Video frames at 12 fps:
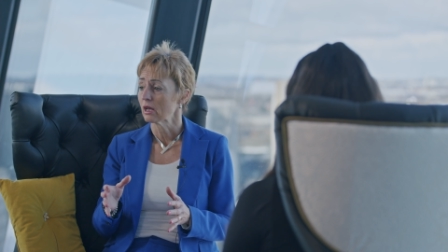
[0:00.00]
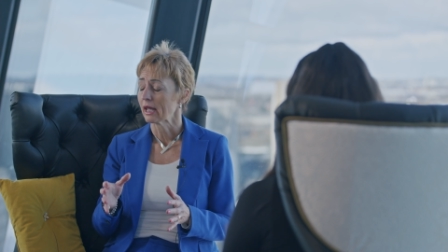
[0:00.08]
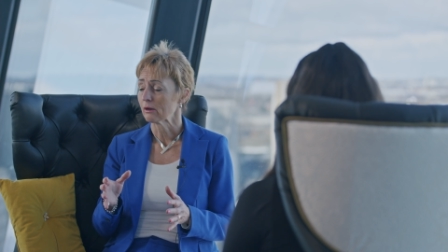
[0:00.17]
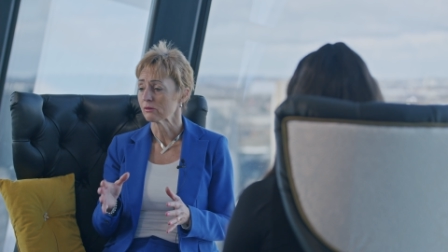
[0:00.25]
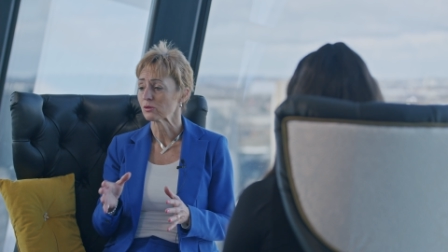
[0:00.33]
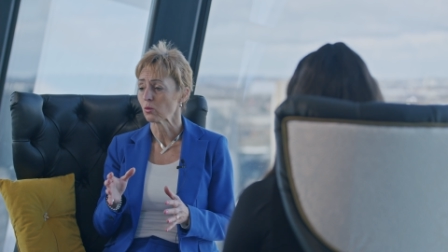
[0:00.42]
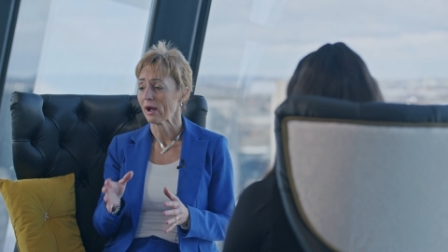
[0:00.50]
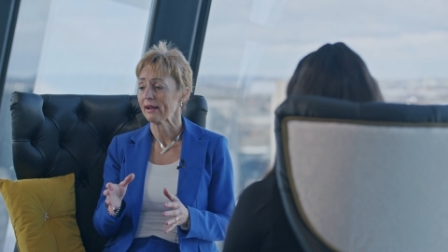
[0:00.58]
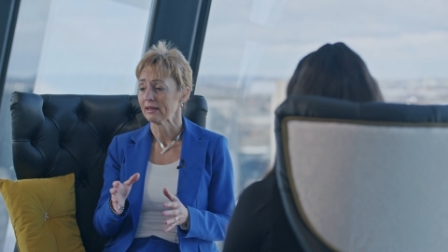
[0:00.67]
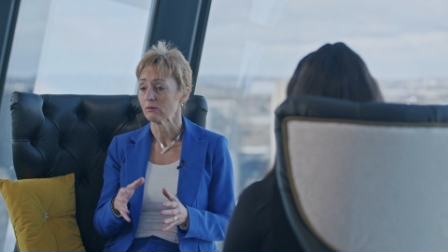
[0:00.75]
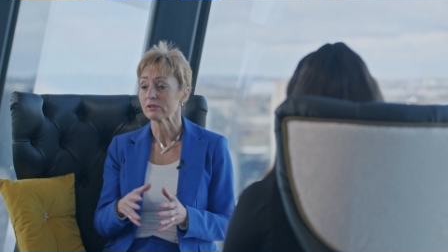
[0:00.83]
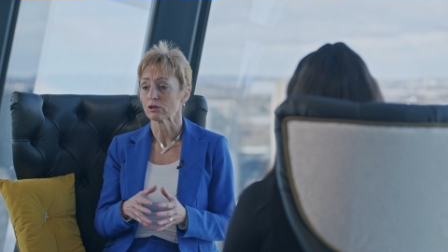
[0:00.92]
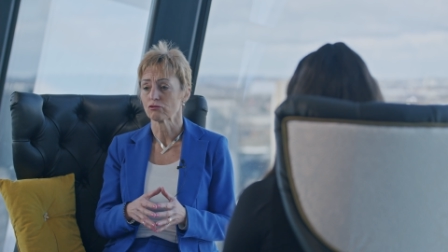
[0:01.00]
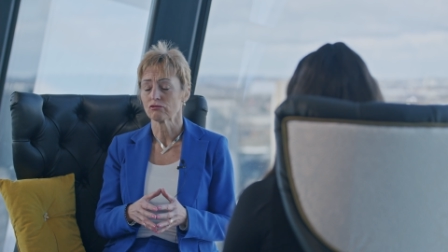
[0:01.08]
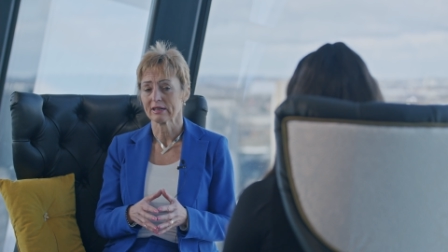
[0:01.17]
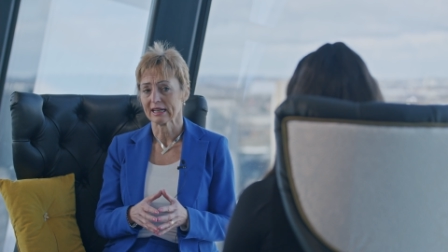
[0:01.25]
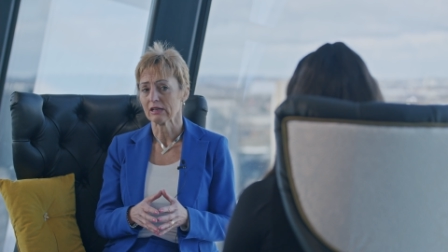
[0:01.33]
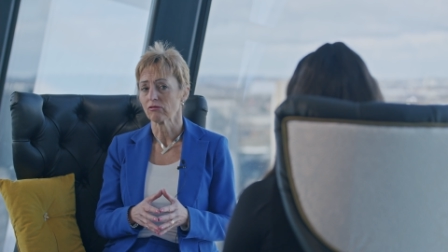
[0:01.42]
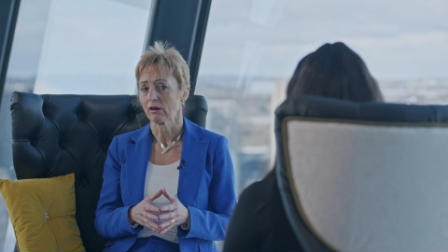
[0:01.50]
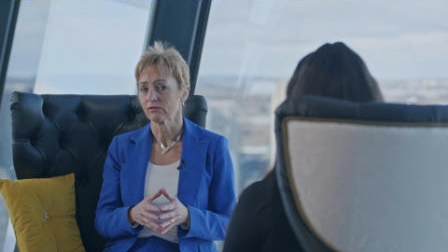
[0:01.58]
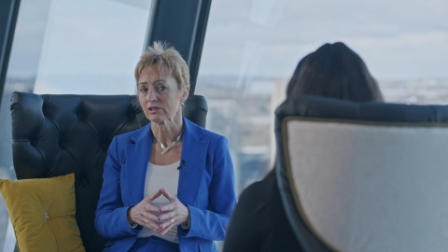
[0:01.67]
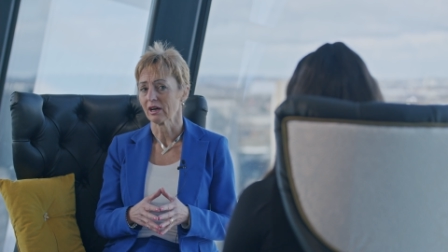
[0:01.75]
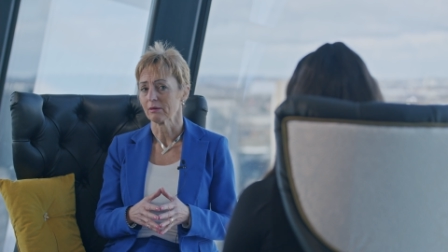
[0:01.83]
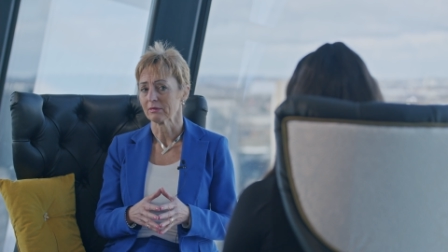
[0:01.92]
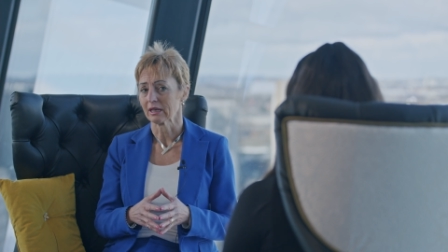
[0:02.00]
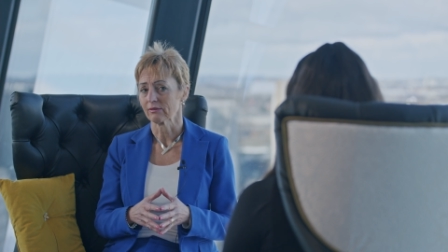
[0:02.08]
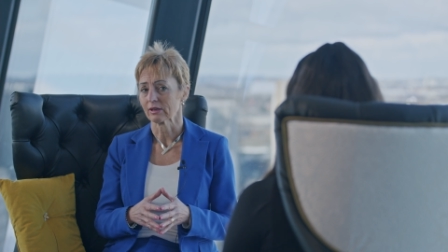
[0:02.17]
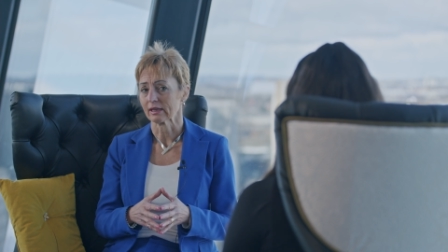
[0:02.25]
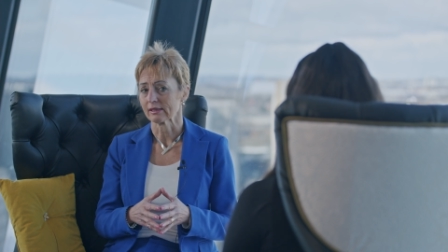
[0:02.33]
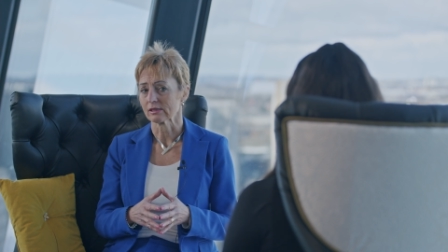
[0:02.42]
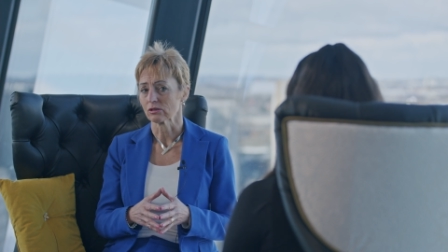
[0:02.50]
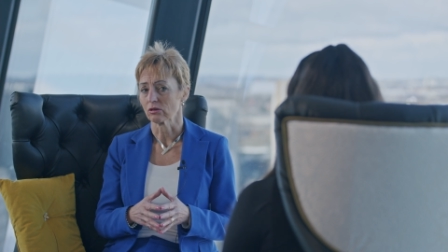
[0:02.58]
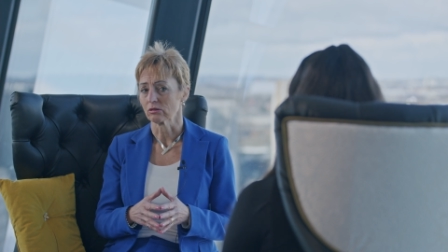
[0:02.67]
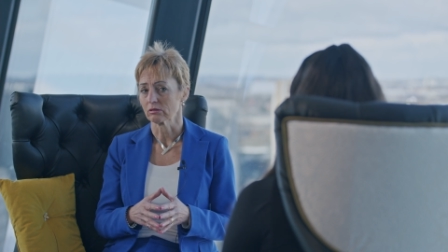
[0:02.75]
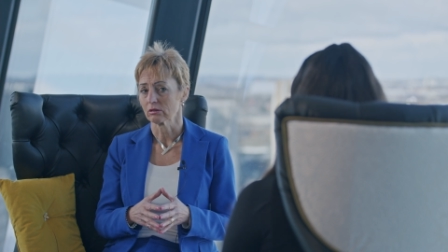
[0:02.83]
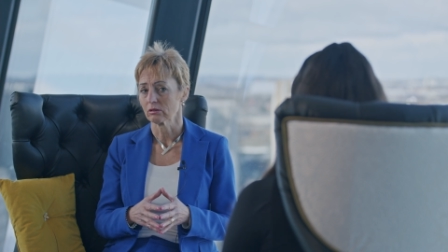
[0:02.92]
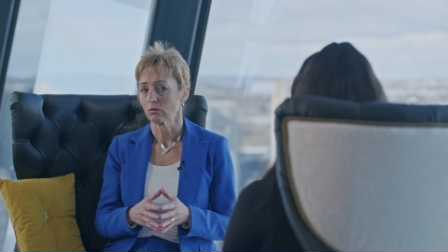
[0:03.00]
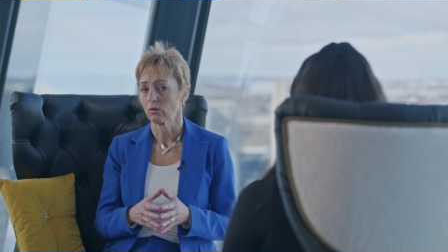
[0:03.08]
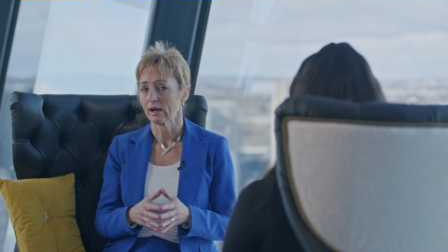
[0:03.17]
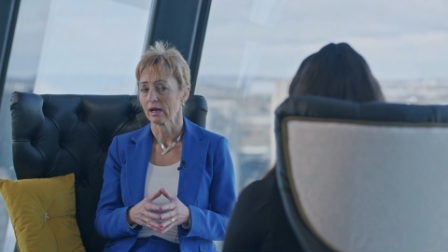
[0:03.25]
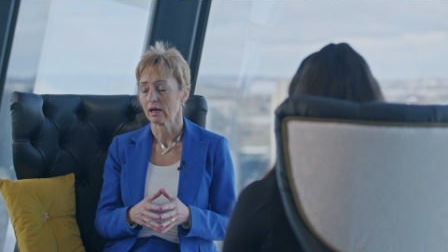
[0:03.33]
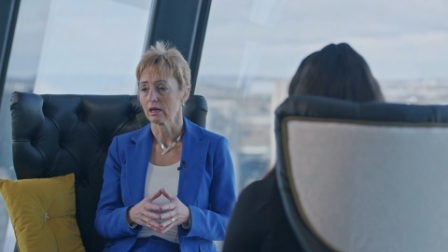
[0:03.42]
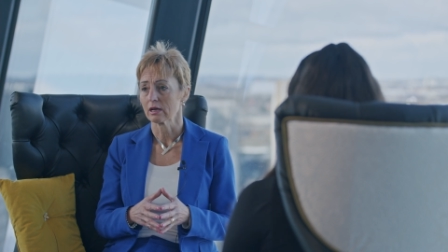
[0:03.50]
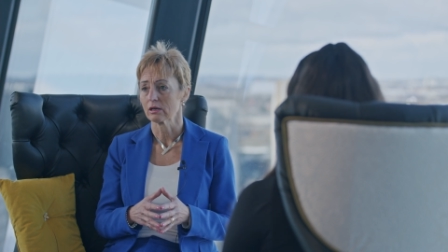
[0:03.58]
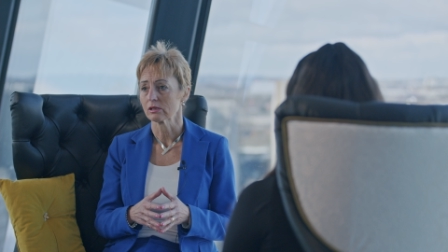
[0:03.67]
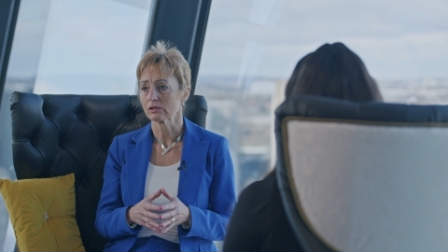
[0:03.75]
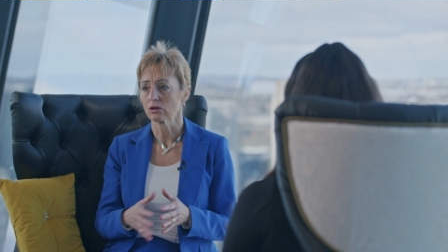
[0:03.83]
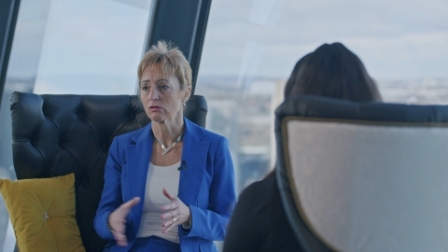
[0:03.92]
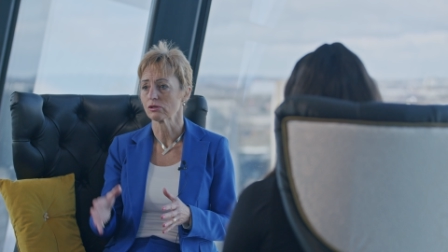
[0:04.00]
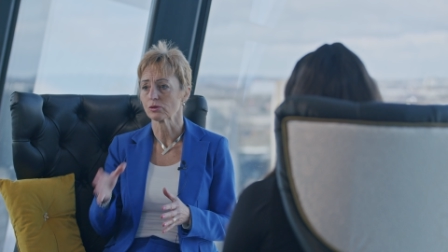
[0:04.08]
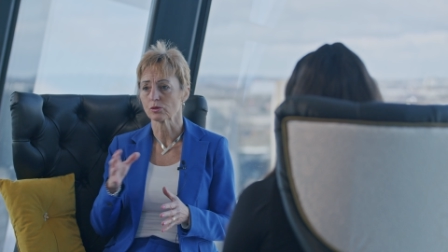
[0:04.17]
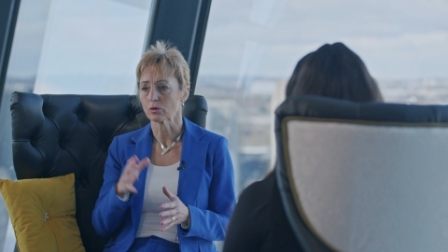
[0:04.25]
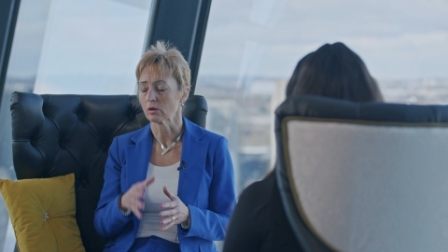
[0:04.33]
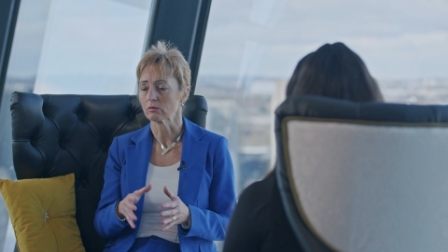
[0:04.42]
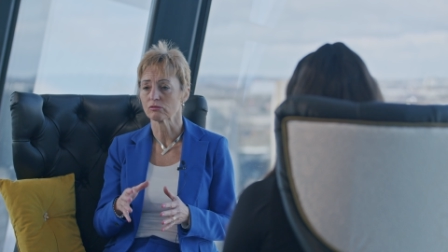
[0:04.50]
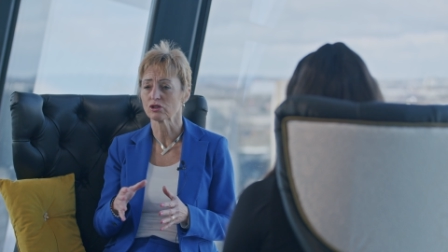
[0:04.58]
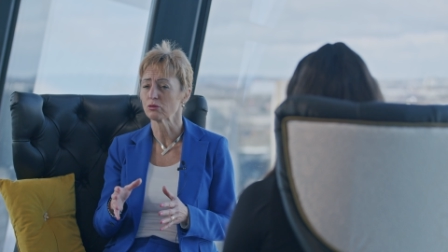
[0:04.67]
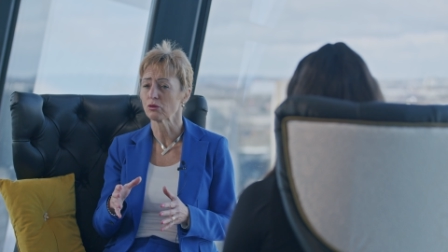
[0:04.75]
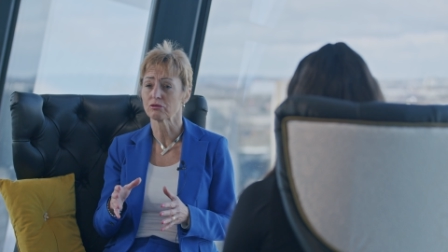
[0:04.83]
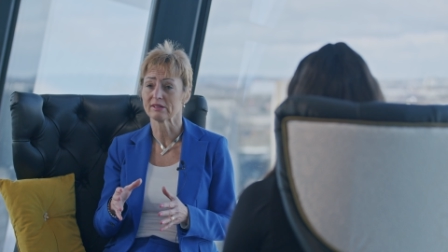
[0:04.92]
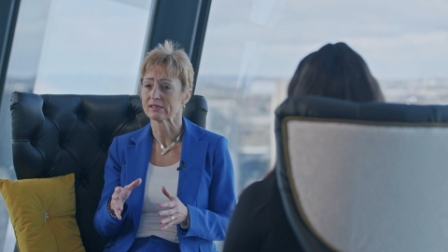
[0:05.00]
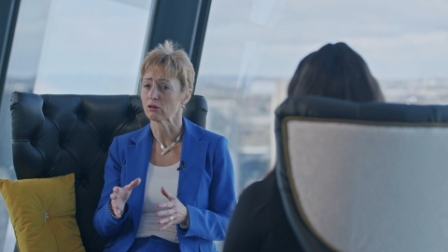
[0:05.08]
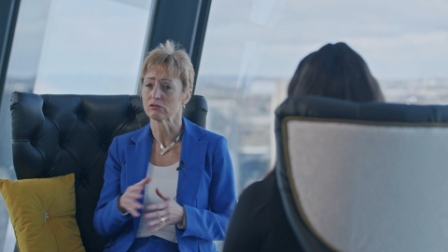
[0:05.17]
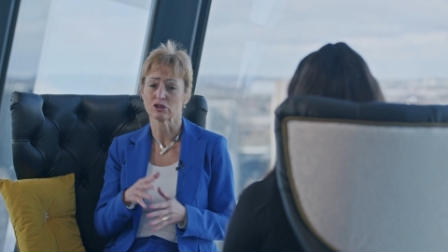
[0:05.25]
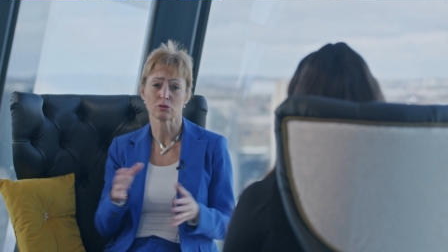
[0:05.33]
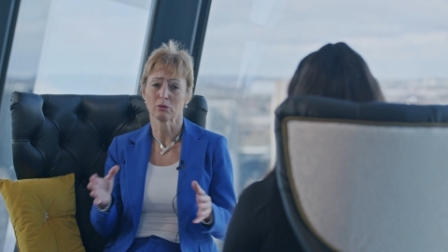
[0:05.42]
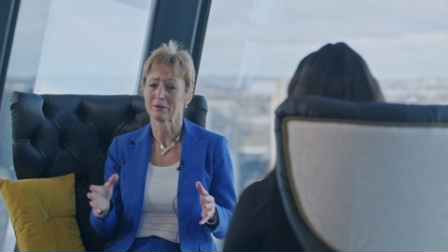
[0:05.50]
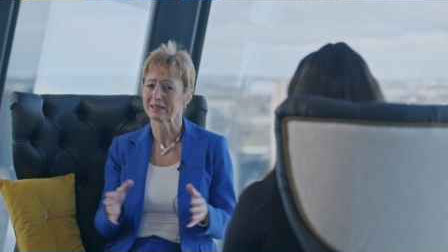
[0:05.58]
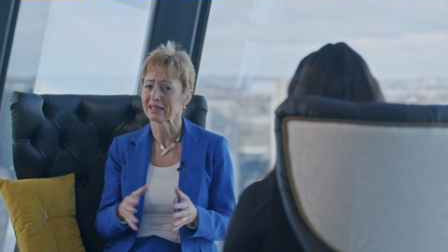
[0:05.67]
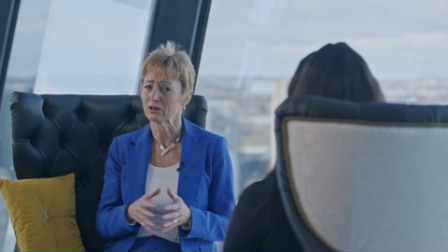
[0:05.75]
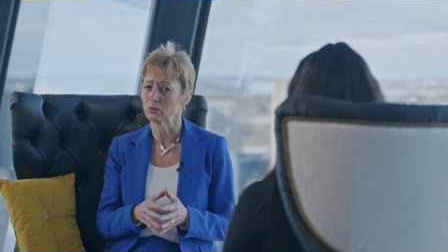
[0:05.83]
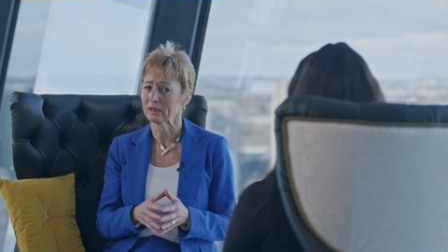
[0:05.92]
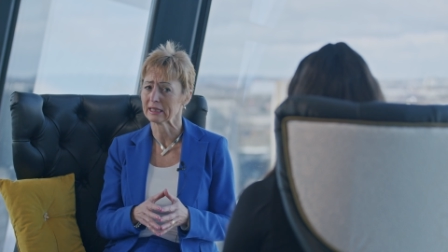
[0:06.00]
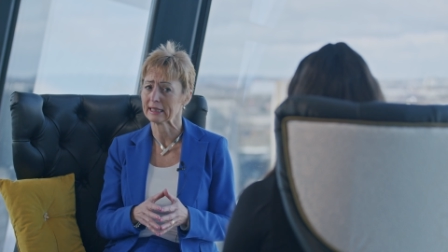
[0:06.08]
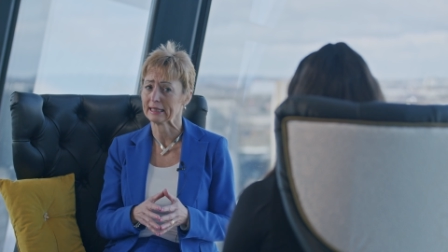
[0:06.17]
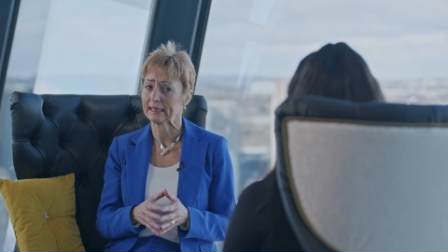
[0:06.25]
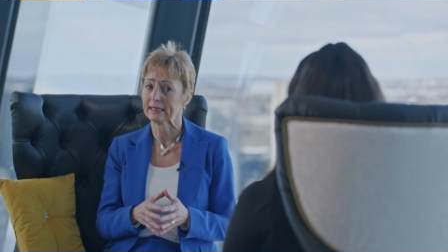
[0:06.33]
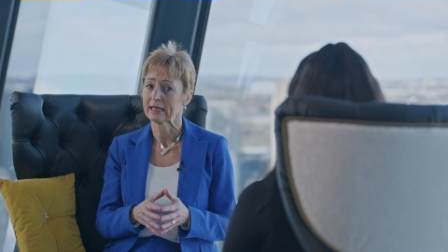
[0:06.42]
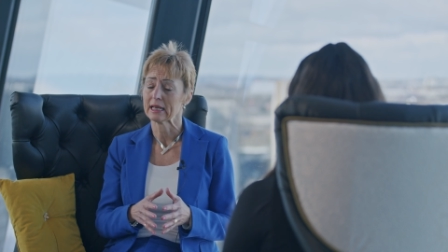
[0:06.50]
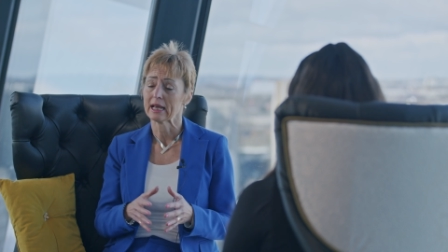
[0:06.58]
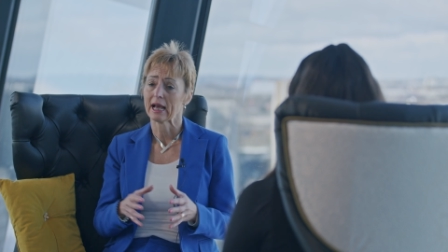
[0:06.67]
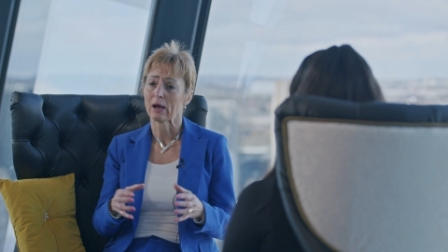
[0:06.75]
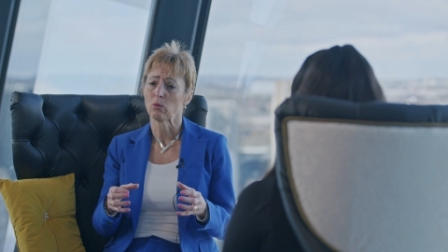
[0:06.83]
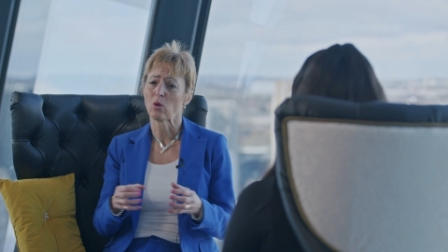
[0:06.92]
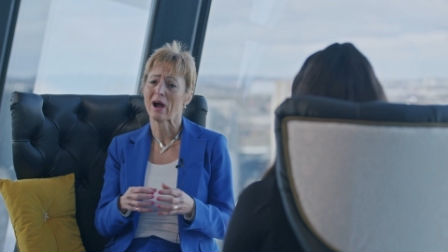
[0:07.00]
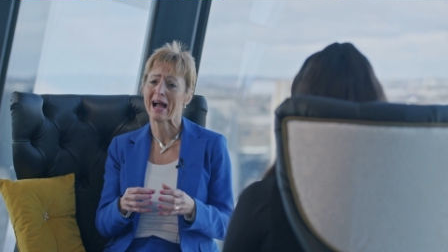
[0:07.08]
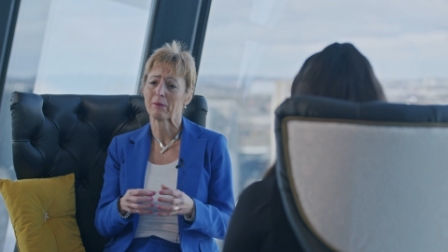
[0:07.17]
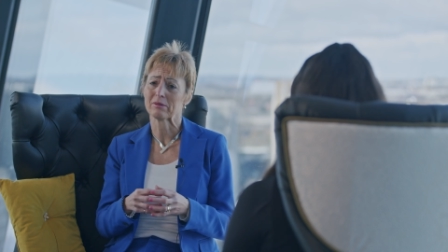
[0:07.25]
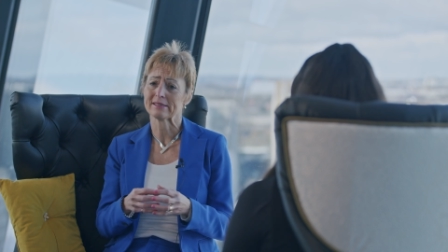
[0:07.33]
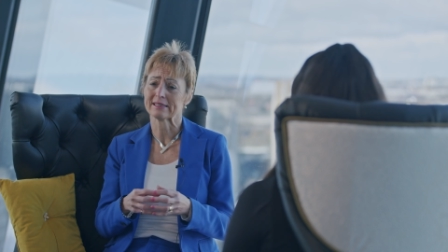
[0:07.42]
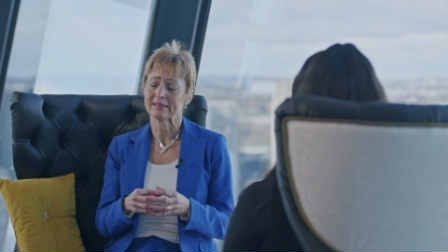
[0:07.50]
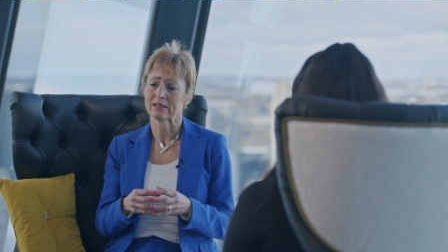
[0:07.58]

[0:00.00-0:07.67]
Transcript: it was when it was a really rough time in Afghanistan, where soldiers were two or three soldiers were being killed weekly and what happens mm.